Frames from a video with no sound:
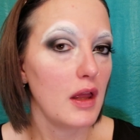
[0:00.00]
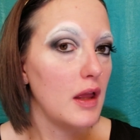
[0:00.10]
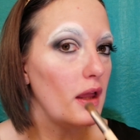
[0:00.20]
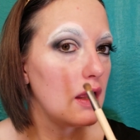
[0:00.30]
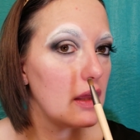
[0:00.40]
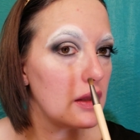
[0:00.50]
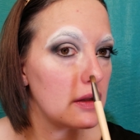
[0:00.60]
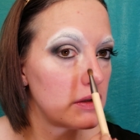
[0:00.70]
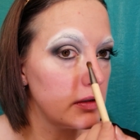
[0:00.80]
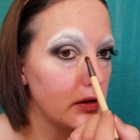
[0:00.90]

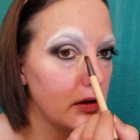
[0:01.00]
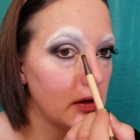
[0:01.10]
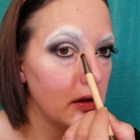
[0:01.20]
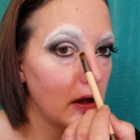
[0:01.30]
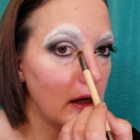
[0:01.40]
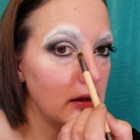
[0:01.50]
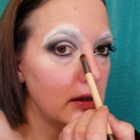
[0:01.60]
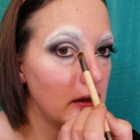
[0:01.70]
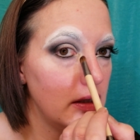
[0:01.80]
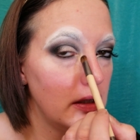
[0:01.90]
and
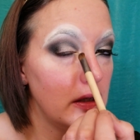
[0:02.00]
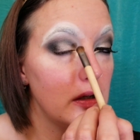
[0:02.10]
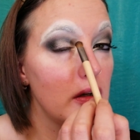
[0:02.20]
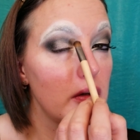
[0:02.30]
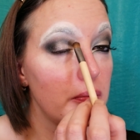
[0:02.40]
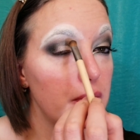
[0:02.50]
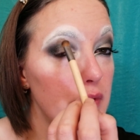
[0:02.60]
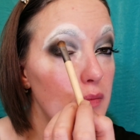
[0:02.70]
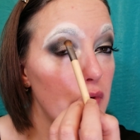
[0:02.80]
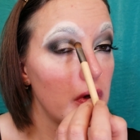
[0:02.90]
highlighted here, put
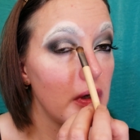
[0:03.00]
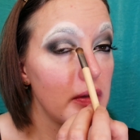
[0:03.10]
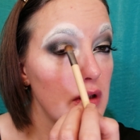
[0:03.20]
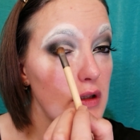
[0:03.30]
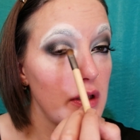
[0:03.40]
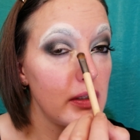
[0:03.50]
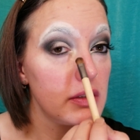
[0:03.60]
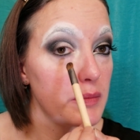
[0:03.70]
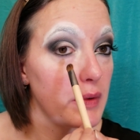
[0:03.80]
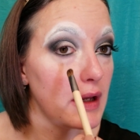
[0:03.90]
more on the lid
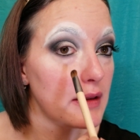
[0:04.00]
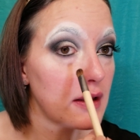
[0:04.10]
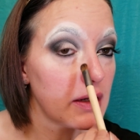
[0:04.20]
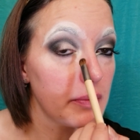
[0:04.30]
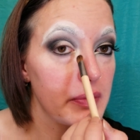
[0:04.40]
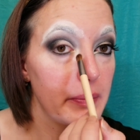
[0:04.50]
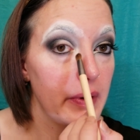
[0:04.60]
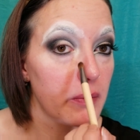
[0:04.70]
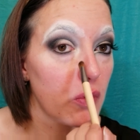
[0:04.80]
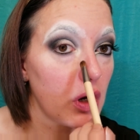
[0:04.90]
to brighten that up a bit
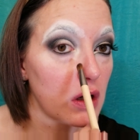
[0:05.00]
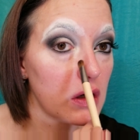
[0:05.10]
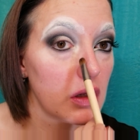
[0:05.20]
more.